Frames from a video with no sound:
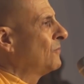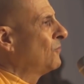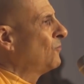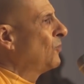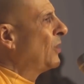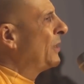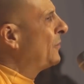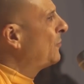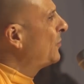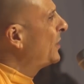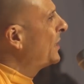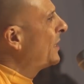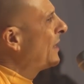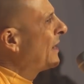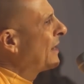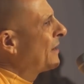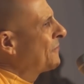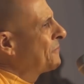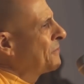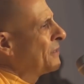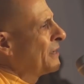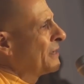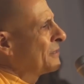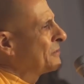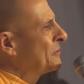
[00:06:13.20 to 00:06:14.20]
When we
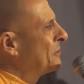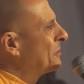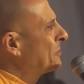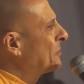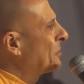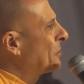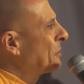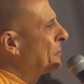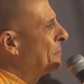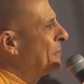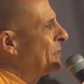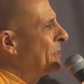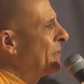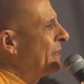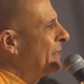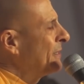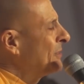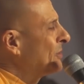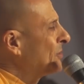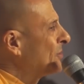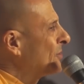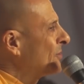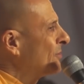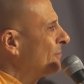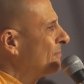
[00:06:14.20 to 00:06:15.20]
have that
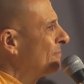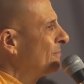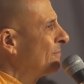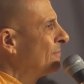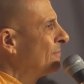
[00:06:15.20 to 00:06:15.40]
determination,